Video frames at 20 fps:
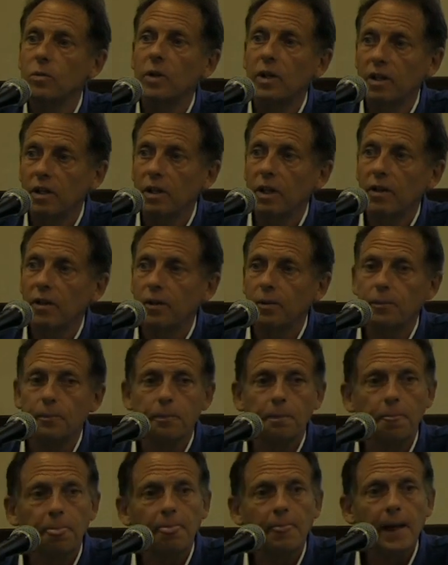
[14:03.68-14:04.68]
to one another.
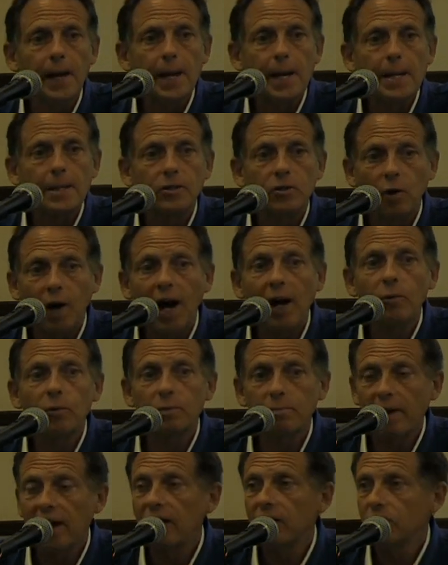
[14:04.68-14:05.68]
So I
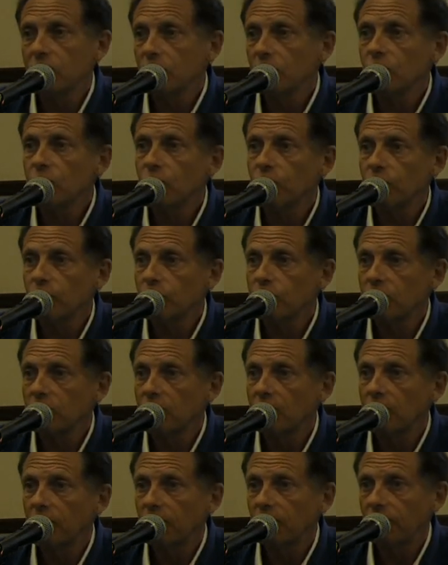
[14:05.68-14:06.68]
would balance those first
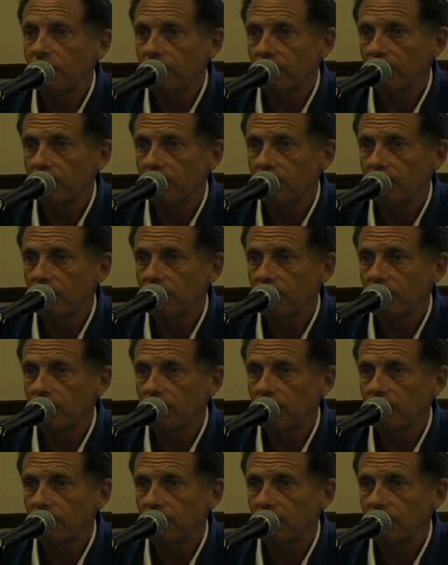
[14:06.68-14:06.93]
if